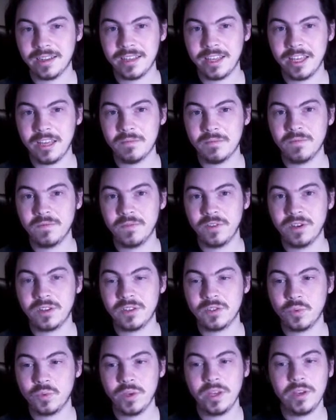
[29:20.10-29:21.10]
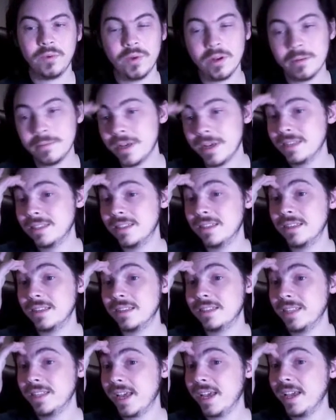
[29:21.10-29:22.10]
to keep Phoenix Wing Windblast in
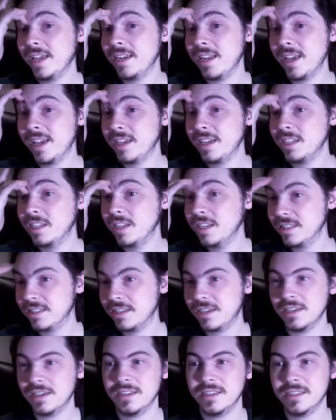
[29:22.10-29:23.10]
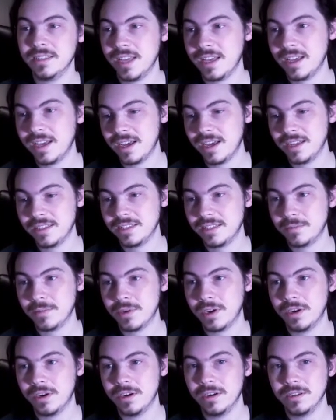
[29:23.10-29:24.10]
the side deck just because I got
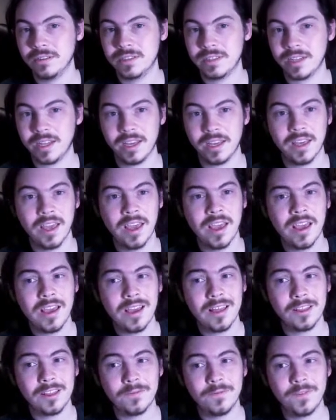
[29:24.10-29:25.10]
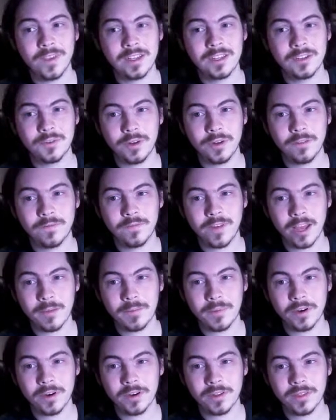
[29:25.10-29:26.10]
some cards like the Victory
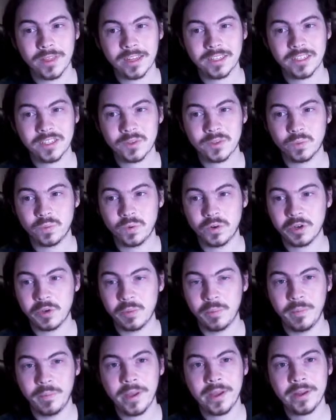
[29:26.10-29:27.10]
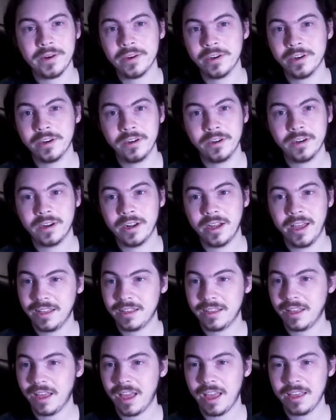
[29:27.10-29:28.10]
Viper that just work better.
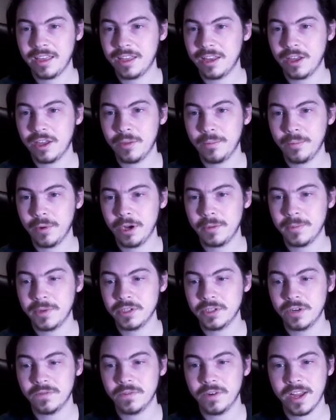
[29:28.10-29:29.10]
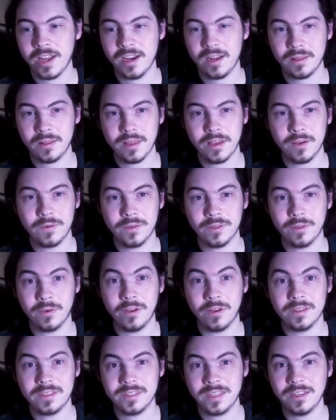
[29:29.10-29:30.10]
I can get pretty much over anything
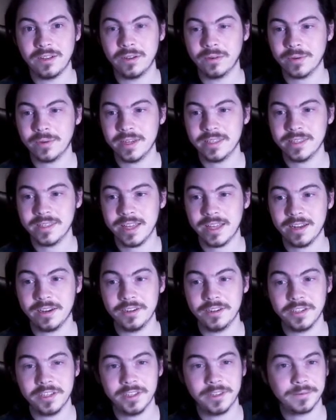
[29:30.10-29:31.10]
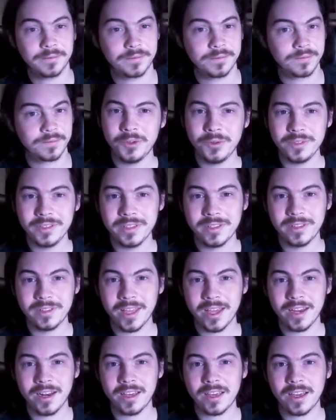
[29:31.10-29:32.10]
with a single Rising Energy. 2
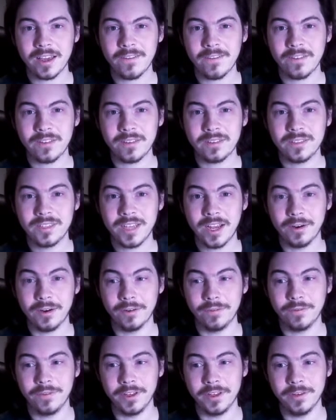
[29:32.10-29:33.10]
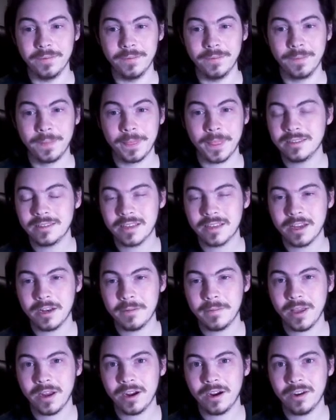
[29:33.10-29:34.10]
Synthetic Seraphim. This is
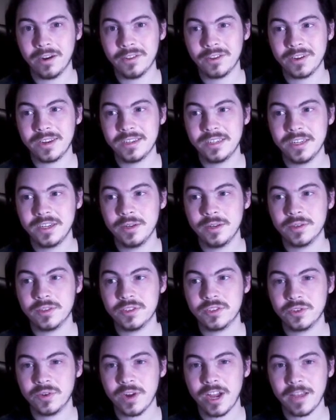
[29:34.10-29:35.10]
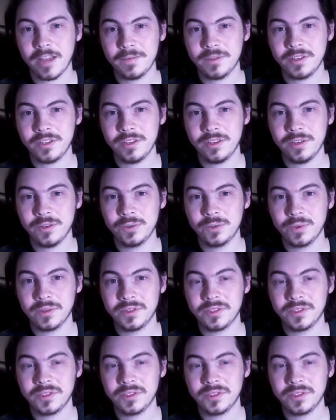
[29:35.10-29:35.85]
going to be our other continuous trap to use